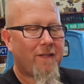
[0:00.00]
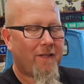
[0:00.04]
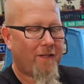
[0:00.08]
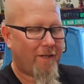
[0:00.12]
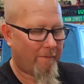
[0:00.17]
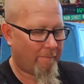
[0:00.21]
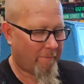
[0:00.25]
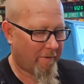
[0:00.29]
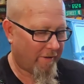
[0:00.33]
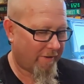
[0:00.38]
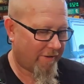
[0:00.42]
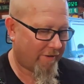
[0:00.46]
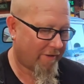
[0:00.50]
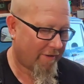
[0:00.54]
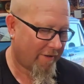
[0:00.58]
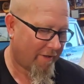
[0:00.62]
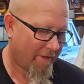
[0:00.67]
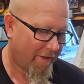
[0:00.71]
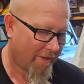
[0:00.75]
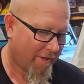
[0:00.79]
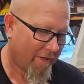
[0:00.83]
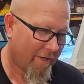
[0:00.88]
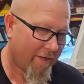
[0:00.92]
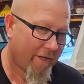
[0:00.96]
Hey, buds.
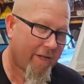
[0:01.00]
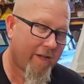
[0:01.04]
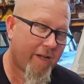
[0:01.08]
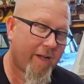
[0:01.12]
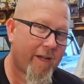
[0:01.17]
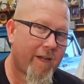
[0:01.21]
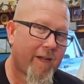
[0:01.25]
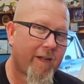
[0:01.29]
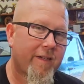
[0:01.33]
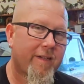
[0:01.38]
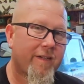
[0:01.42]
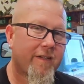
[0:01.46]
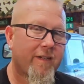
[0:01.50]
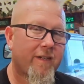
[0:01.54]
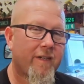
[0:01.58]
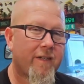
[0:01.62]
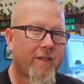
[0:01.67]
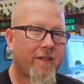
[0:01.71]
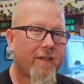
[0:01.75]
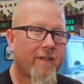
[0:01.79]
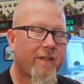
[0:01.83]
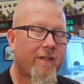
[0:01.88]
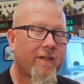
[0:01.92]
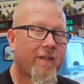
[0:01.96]
And
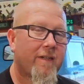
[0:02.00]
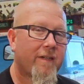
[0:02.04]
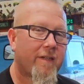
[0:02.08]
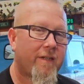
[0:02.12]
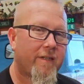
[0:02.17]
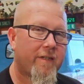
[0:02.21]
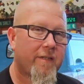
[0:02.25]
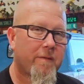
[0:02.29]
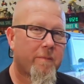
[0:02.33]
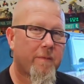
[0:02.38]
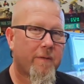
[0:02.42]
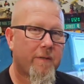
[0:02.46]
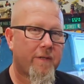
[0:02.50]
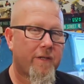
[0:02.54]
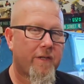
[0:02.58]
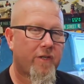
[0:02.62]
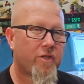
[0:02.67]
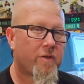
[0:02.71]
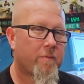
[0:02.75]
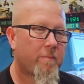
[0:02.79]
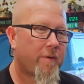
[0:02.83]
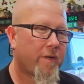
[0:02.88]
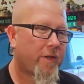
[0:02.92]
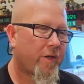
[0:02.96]
he's been
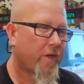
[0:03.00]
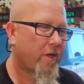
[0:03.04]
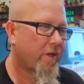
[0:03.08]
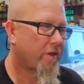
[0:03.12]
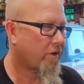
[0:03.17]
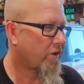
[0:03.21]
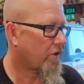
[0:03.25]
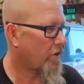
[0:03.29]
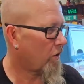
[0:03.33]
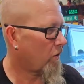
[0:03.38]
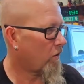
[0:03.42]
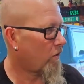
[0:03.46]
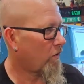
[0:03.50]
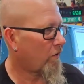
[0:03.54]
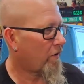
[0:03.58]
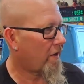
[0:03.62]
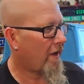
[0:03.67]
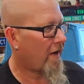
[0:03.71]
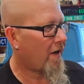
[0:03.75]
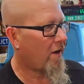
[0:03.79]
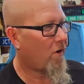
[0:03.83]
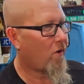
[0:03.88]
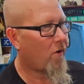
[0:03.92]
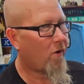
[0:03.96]
teaching me good. So
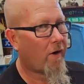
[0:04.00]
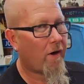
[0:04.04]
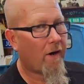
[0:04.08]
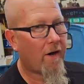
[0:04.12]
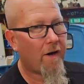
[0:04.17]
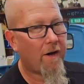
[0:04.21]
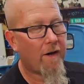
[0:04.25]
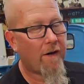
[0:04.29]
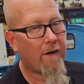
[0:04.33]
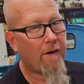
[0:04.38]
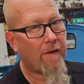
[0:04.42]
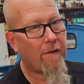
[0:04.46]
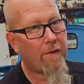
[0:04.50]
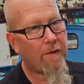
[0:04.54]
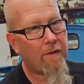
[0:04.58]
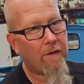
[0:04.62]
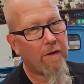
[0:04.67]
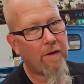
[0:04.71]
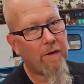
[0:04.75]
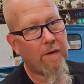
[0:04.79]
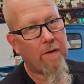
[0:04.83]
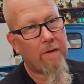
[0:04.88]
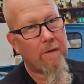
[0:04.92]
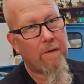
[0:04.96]
now
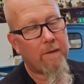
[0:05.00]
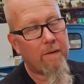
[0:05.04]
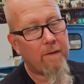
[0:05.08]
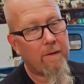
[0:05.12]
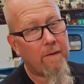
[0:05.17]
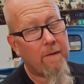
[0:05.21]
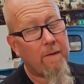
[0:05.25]
the